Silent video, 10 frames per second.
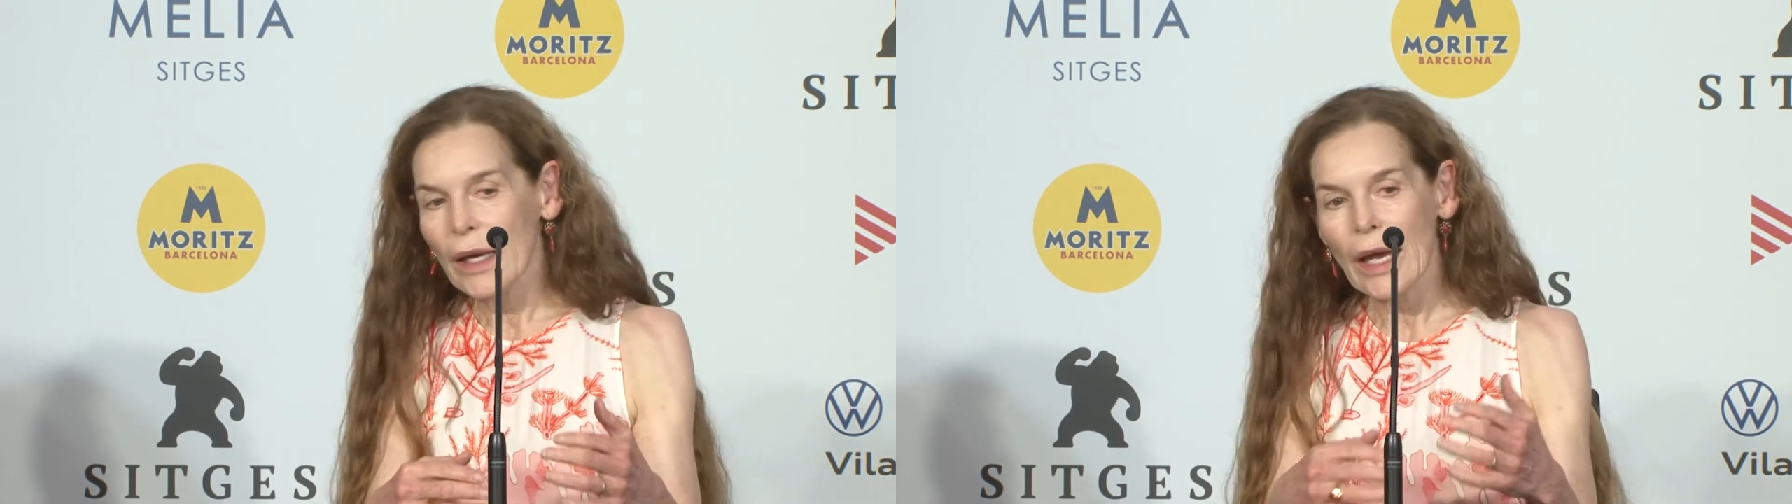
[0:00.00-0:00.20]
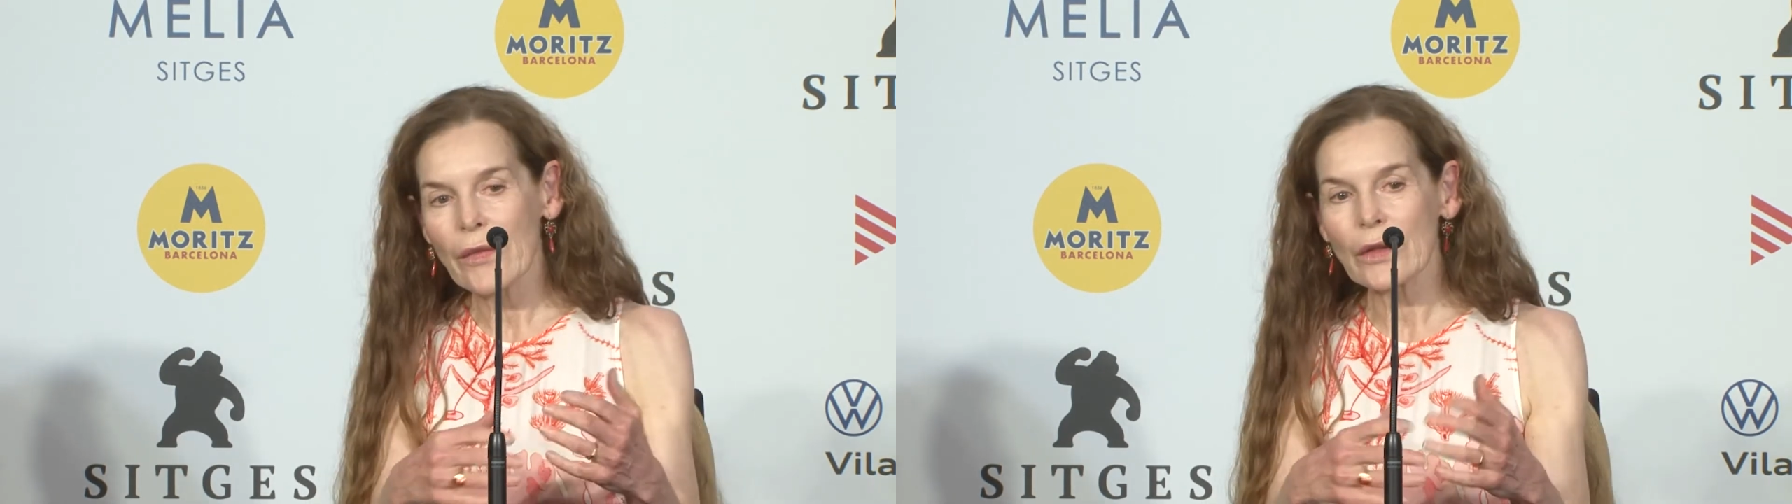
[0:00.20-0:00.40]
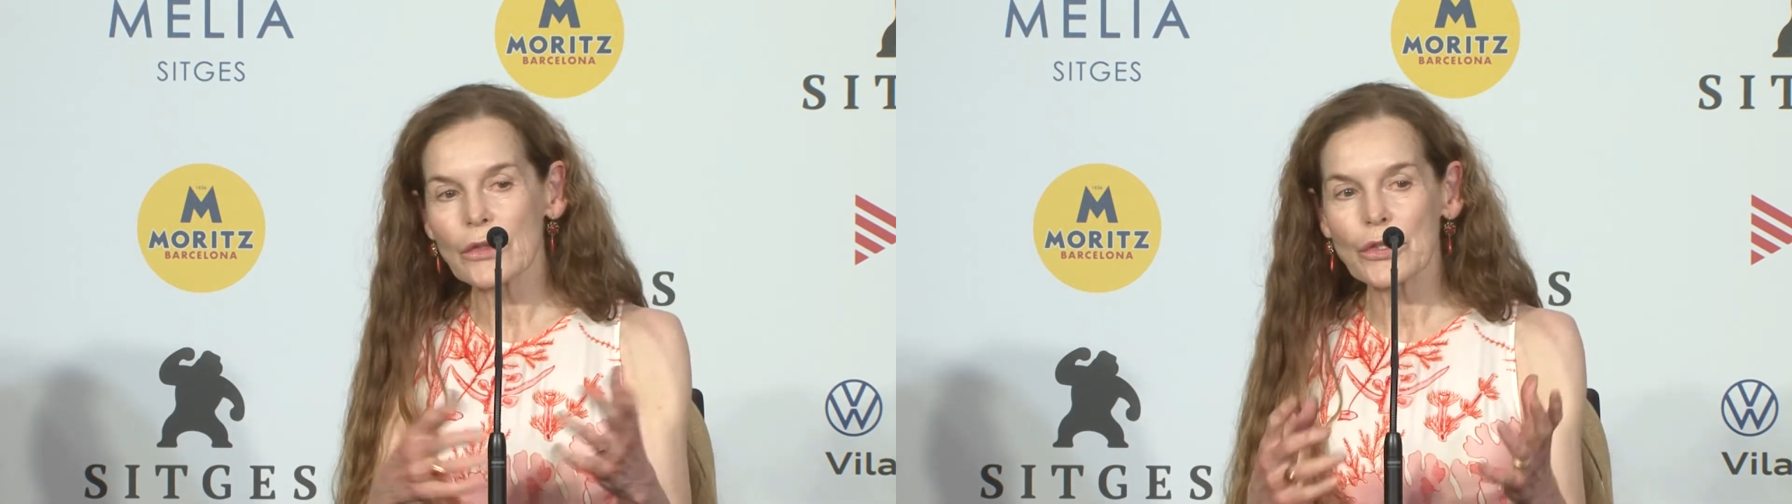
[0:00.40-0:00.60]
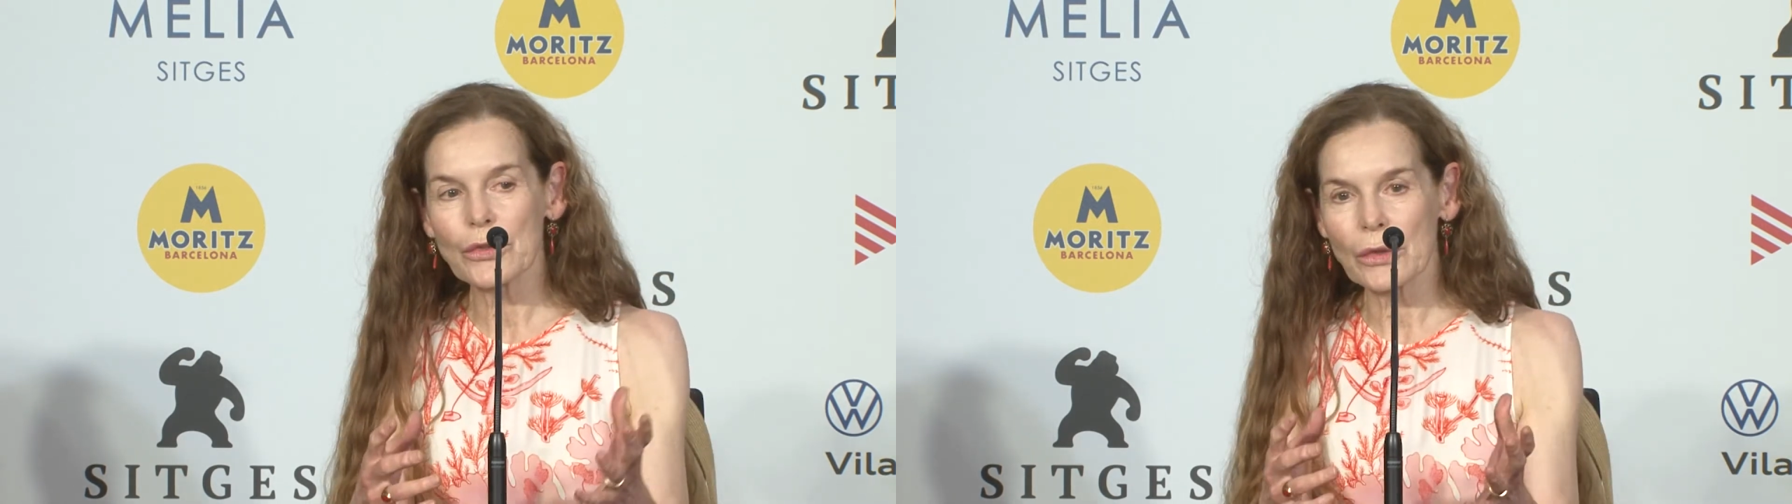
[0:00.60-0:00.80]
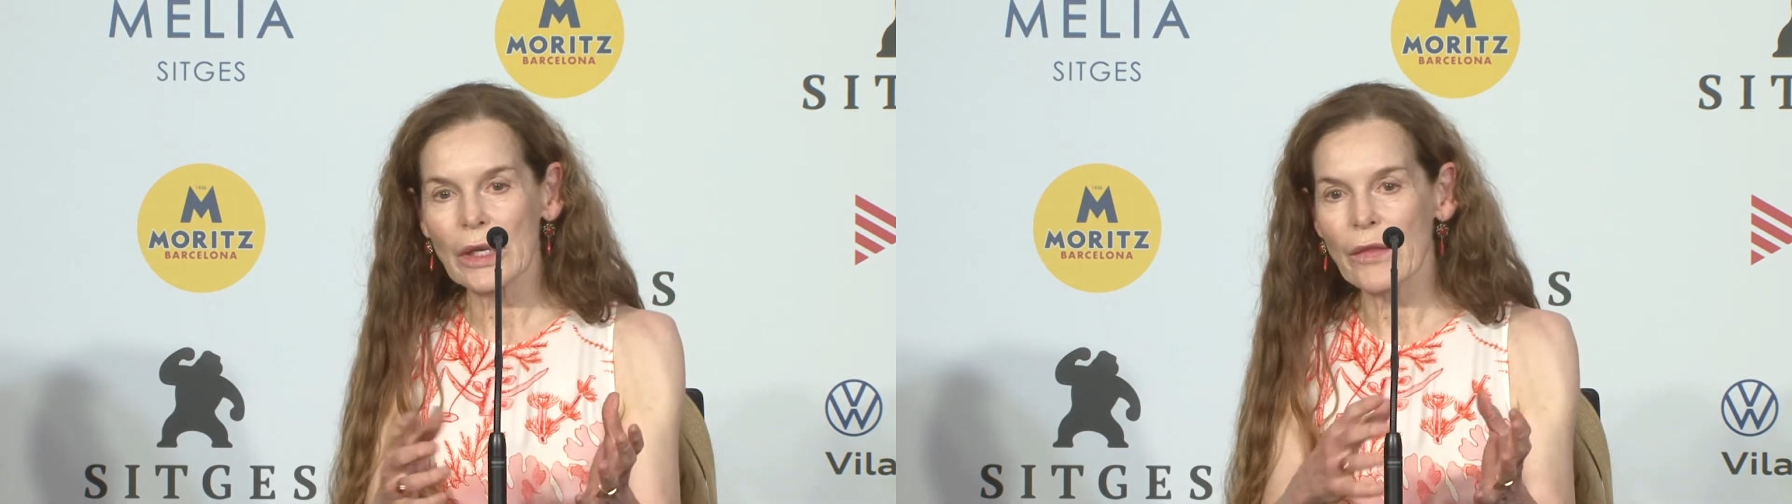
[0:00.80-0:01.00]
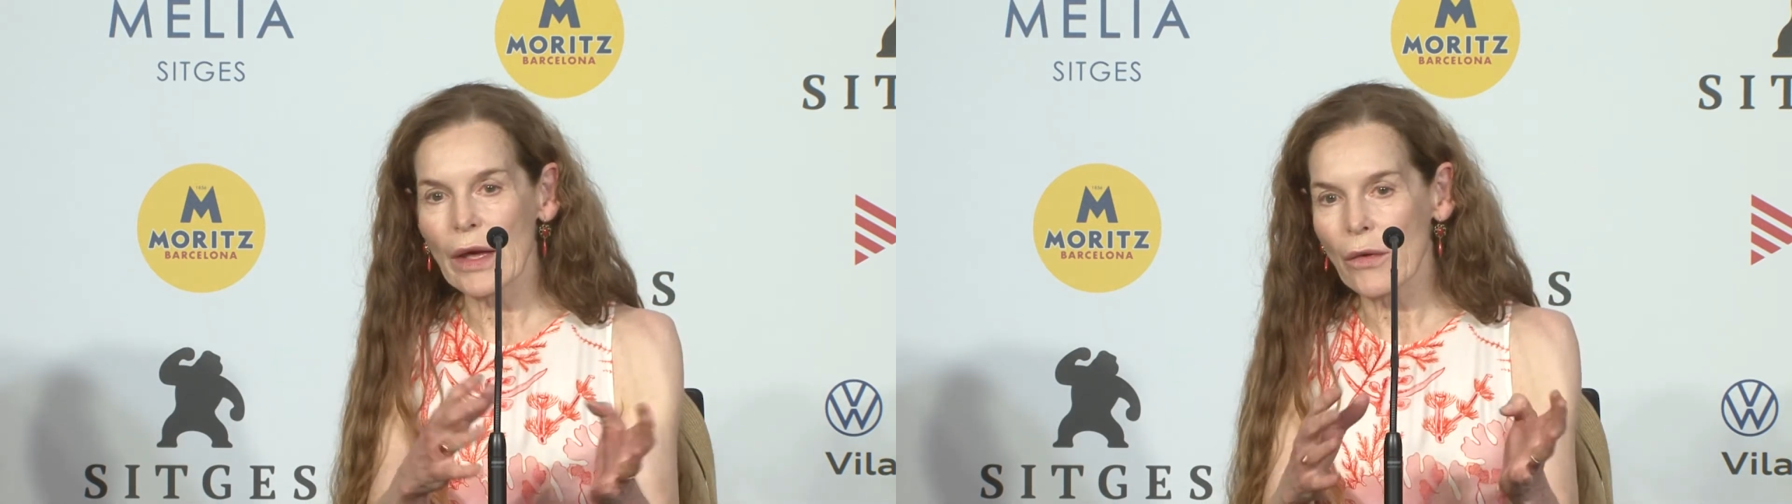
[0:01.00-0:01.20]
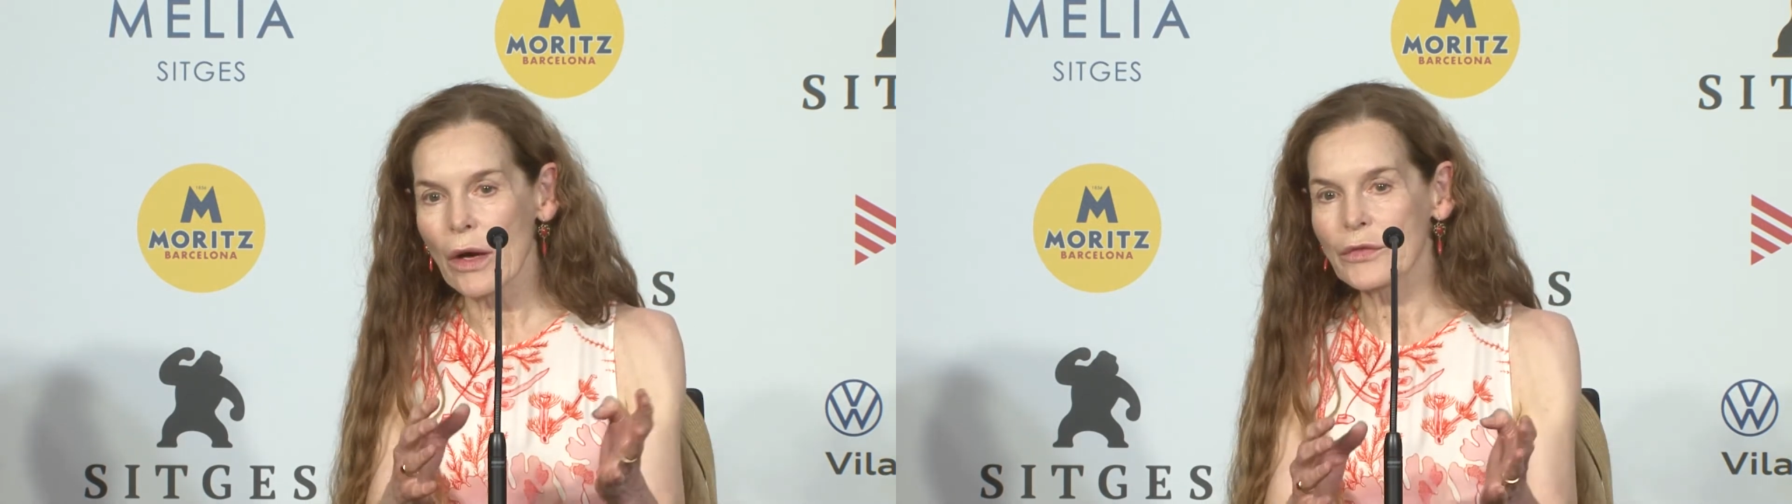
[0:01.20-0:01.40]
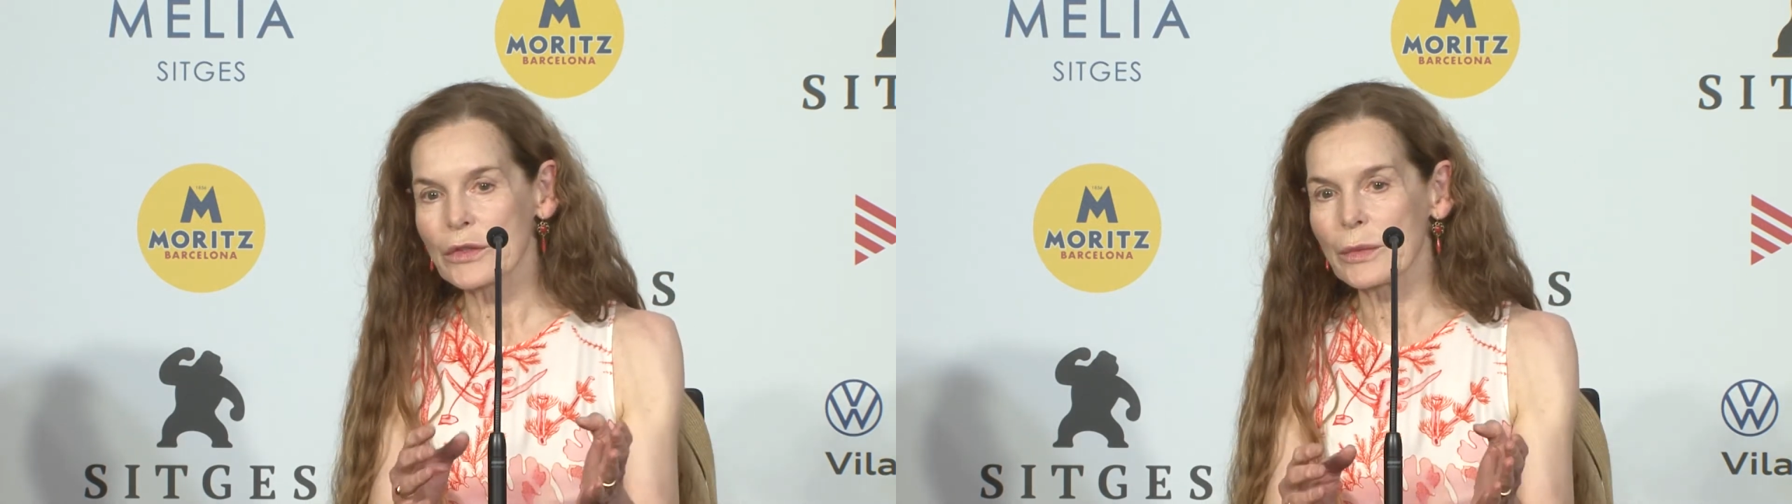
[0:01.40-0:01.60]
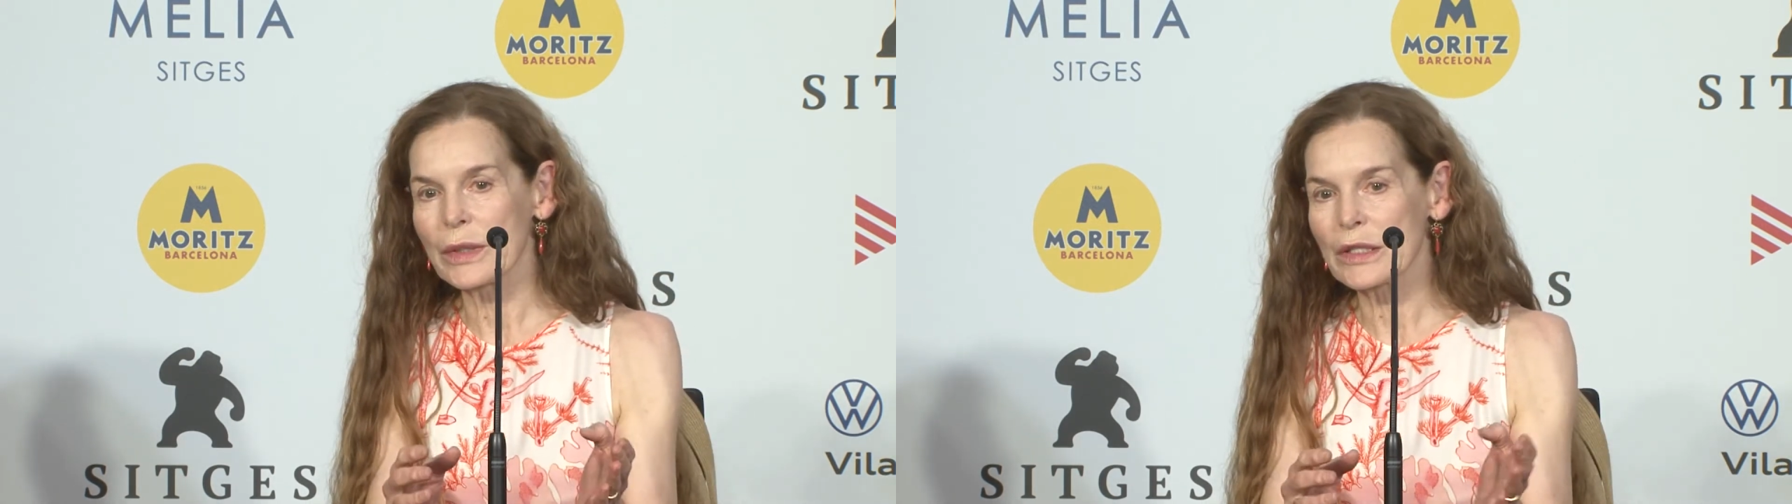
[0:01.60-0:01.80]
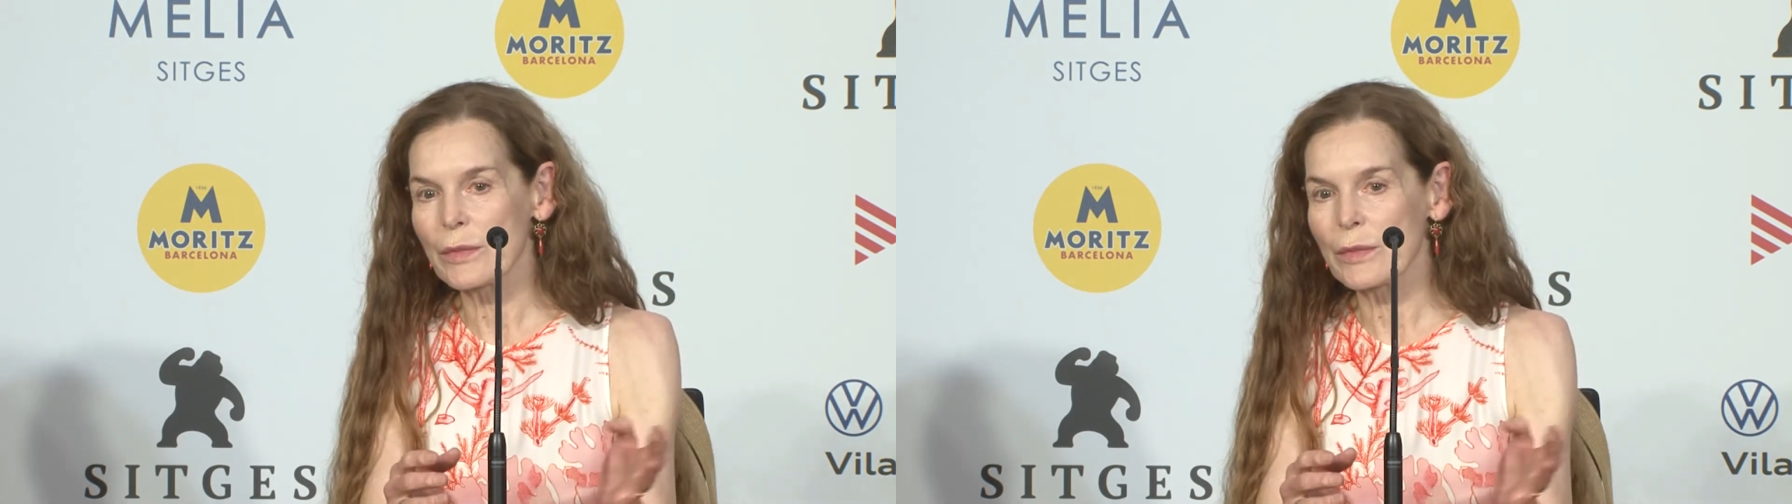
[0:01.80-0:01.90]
and then shortly thereafterwards,